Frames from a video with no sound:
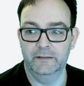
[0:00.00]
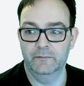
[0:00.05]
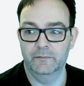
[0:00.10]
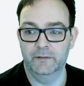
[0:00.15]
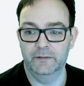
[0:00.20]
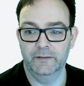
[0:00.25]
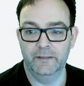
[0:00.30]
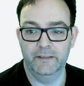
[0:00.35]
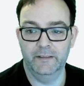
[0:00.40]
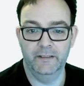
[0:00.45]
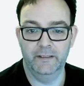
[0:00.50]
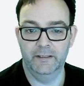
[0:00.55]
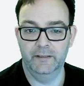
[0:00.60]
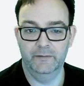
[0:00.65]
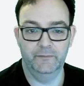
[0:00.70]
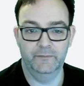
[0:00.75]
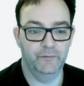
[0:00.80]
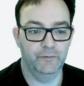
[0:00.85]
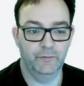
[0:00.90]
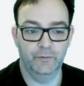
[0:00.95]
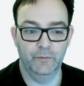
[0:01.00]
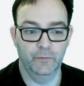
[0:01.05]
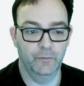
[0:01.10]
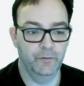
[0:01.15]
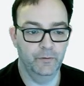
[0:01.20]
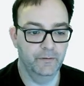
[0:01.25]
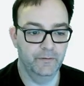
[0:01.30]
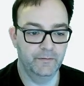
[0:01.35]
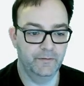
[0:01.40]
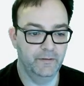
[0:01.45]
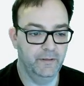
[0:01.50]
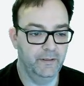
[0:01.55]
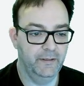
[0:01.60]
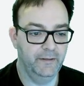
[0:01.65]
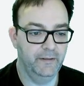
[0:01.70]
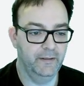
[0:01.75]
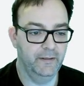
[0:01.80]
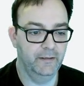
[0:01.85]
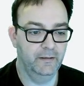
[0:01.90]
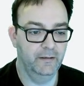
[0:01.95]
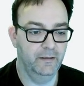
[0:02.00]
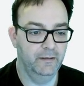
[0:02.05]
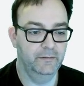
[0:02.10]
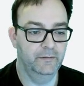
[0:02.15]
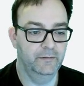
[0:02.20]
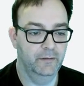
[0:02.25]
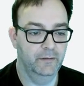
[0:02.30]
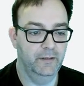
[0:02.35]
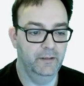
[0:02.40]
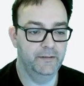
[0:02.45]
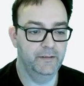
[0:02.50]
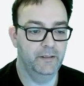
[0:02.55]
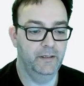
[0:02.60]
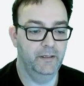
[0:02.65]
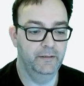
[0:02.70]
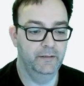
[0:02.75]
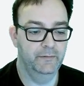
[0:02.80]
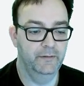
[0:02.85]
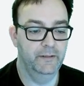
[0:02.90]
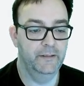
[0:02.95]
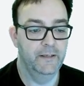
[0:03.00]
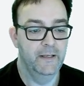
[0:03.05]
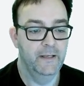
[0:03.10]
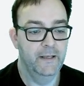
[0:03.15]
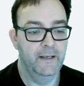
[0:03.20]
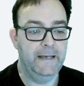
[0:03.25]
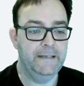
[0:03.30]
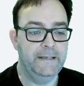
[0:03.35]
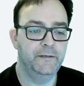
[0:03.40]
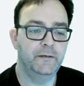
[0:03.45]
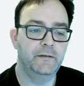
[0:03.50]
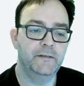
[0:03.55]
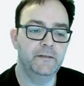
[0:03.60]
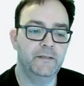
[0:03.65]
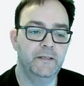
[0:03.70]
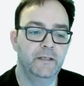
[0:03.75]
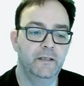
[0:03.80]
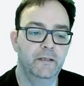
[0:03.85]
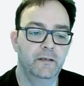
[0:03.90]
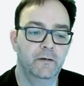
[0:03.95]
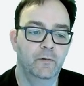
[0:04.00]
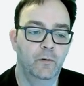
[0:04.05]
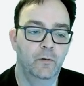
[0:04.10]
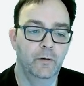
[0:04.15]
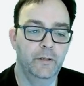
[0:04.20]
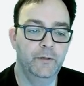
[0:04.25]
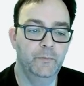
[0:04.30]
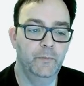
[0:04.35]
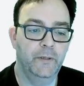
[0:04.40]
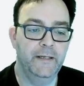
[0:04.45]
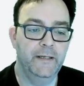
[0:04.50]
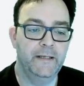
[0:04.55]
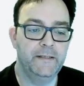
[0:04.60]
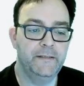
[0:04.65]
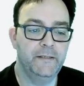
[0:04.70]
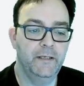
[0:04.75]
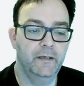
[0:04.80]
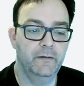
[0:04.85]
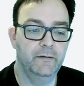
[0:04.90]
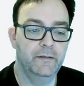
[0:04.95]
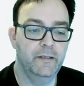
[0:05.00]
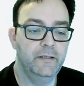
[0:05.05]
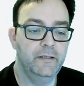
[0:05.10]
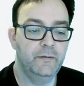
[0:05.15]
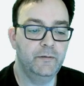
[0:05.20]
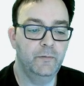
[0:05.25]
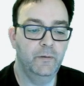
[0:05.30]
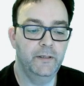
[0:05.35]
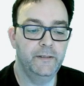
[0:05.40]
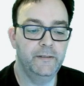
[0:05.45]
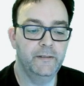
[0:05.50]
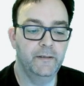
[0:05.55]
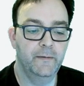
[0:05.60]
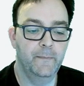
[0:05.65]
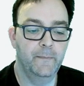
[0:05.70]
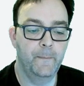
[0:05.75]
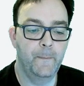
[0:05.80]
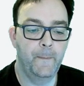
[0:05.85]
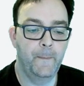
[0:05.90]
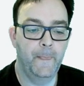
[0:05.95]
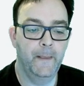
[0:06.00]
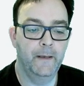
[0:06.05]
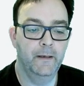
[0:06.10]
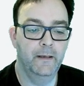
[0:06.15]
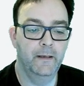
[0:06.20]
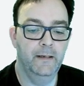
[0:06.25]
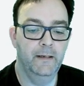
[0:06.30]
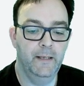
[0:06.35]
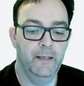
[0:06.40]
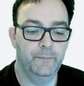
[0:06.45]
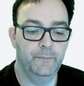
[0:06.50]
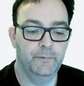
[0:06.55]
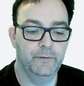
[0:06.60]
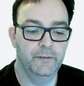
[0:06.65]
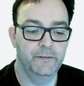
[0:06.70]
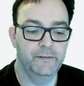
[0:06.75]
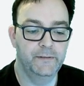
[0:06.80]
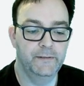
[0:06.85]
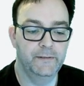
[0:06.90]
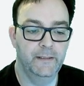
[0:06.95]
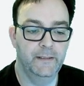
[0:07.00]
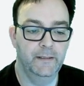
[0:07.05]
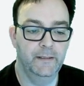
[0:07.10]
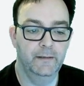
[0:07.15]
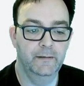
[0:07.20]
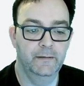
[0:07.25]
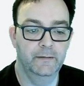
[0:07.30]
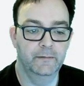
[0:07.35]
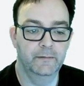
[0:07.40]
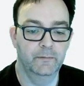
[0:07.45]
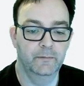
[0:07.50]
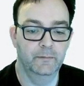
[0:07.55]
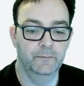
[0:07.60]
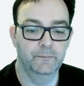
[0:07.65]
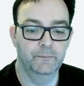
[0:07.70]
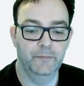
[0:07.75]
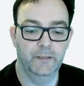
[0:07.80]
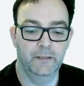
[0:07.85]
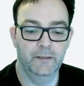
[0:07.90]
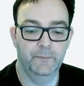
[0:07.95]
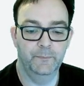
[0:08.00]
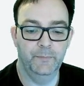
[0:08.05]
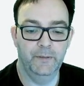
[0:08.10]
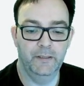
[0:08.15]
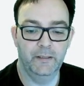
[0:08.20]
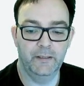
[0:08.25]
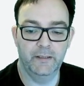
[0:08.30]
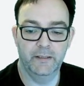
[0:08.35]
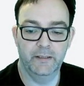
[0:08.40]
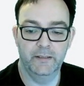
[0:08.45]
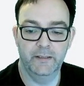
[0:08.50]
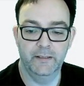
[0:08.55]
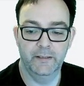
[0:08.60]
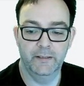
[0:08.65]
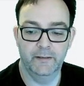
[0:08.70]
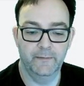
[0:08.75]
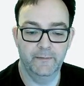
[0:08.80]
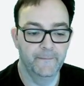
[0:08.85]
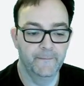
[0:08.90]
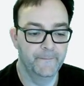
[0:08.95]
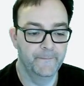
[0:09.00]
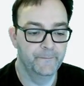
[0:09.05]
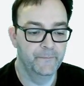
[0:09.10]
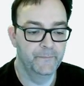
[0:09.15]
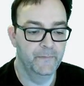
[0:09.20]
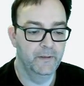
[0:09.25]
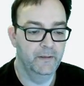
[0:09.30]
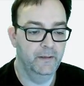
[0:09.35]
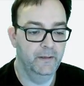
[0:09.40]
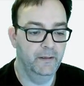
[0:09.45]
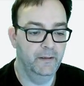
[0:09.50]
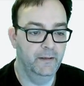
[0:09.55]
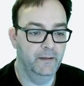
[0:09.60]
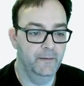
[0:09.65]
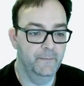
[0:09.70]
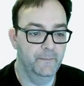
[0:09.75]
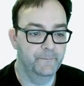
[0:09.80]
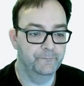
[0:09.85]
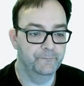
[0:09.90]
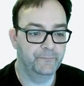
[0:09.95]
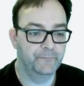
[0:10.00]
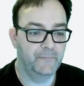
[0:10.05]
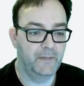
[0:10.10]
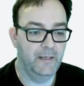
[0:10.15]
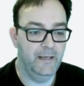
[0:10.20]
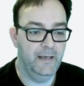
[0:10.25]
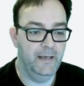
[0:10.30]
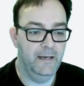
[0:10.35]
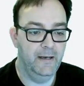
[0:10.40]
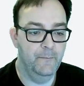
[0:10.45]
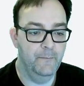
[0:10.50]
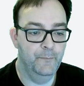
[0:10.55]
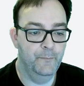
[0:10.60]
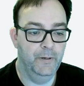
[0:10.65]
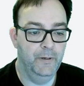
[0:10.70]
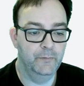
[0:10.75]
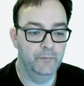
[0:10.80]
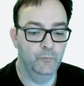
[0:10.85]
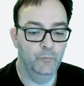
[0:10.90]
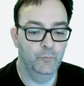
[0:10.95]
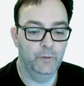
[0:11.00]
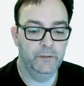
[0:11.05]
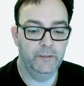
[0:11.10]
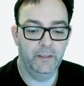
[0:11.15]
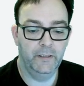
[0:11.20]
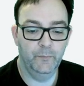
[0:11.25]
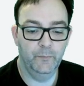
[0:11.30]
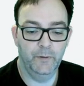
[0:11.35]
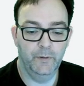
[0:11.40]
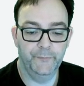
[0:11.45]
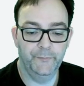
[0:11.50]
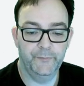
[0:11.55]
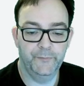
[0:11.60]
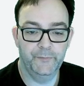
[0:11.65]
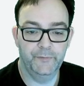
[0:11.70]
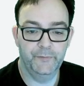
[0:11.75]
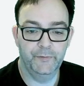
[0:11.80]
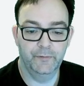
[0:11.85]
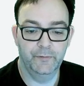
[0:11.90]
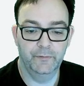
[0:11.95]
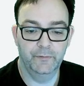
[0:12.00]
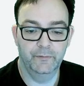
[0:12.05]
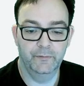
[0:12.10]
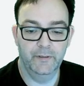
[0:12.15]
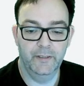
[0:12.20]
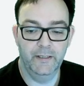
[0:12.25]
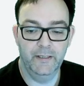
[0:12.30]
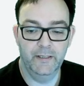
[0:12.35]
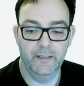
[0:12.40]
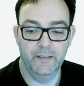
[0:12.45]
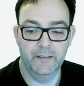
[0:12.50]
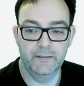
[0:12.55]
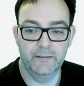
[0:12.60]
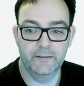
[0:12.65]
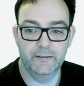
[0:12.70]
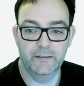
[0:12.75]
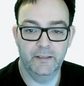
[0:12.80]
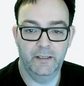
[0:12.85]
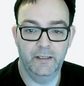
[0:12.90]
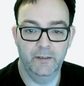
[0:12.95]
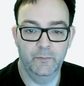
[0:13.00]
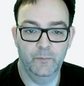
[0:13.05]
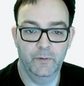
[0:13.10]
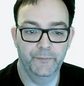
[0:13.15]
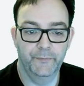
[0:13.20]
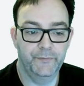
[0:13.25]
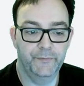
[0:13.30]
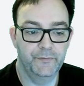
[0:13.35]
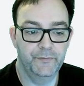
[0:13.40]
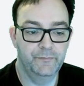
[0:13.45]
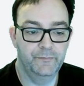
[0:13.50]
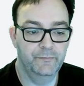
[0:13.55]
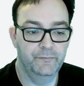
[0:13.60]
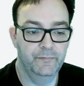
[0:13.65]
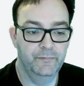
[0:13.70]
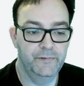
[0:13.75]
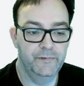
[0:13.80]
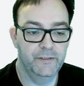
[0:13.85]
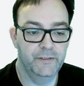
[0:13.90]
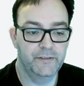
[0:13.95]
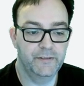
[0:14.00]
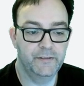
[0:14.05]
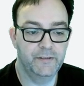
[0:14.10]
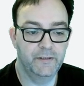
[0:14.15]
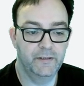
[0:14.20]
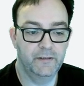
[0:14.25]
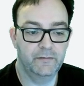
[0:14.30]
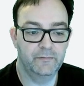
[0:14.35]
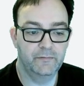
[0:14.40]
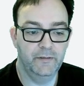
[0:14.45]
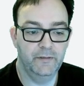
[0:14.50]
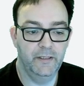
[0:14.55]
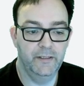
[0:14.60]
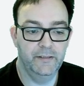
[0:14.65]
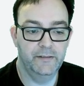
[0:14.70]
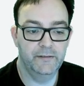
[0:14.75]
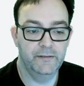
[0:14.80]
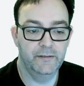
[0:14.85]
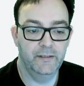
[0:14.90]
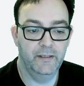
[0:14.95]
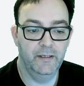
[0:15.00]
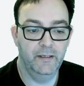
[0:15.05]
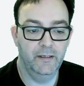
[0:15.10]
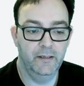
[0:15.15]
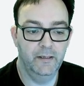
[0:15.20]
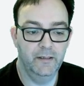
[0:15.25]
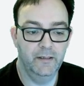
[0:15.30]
want any tutorials or anything. As you can see, all-in-one SEO, it's quite a elaborate little plugin here. But what I want to do is I want to just create a